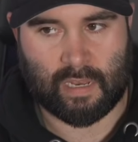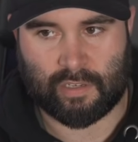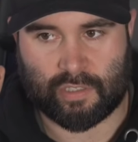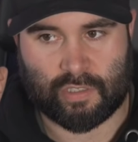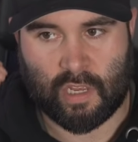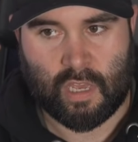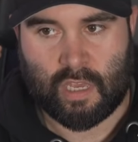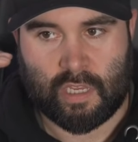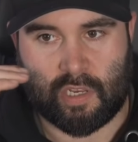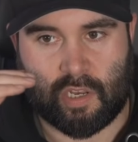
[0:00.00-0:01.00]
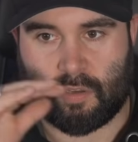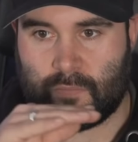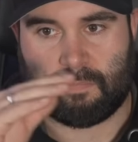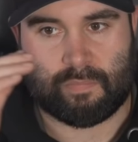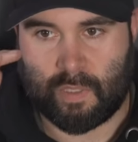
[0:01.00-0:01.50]
just, you know,
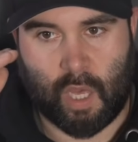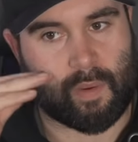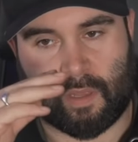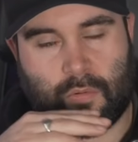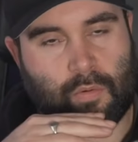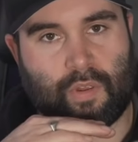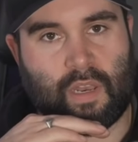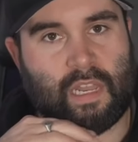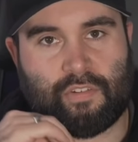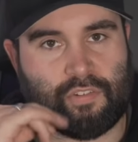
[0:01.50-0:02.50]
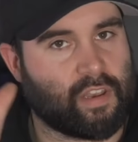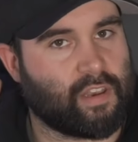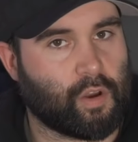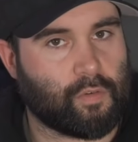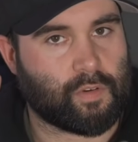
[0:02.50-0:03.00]
going through the list,
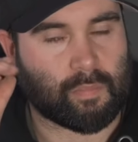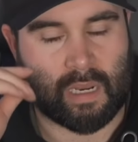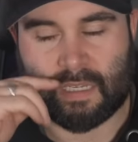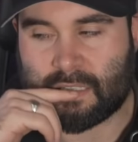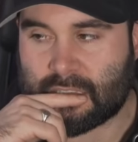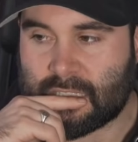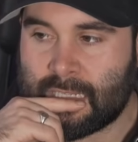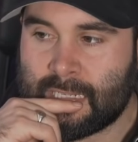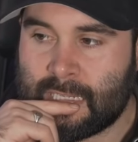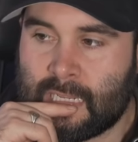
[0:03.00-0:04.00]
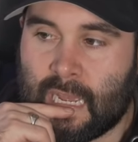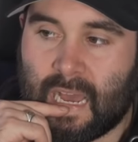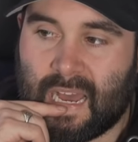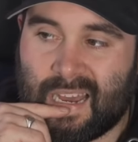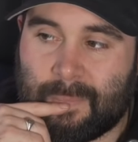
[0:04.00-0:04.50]
sending off complaints.
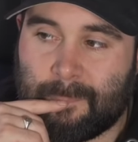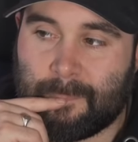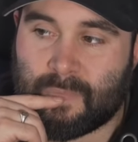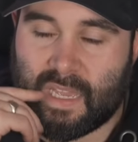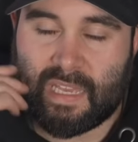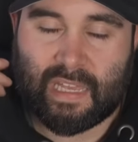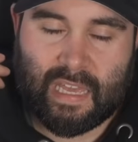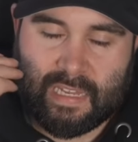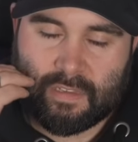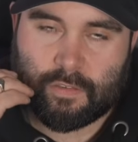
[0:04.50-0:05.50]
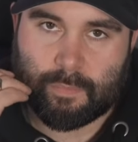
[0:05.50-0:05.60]
It is